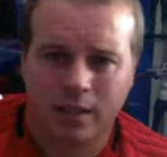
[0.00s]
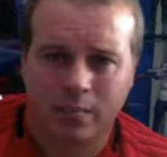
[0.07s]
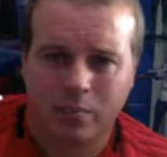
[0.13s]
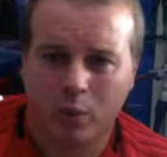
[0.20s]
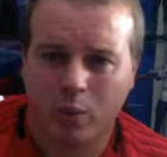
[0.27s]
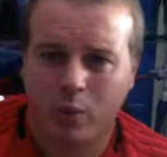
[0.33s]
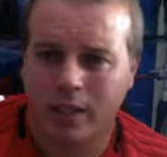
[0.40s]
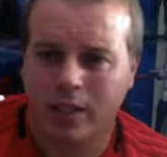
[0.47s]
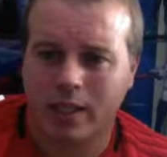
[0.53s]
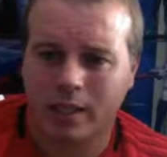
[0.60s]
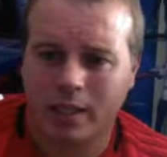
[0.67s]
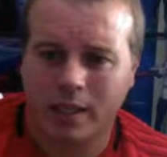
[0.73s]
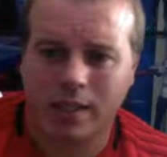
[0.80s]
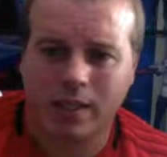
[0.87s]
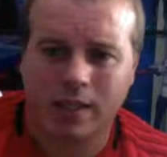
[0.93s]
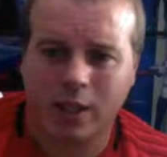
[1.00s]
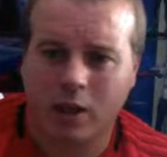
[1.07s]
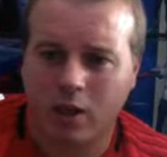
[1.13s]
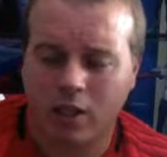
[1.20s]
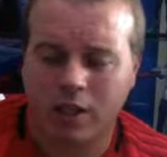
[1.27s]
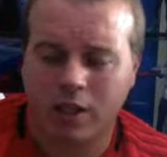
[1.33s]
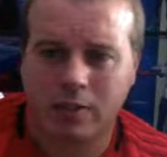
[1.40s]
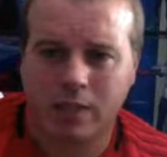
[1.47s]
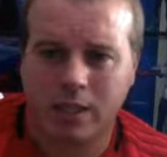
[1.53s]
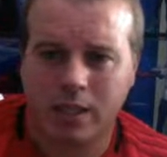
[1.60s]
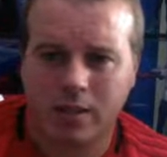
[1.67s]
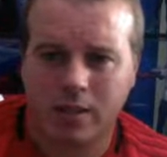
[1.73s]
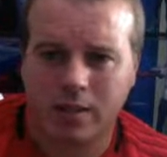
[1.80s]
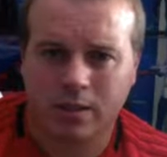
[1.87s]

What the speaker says: But when they did, they lost possession.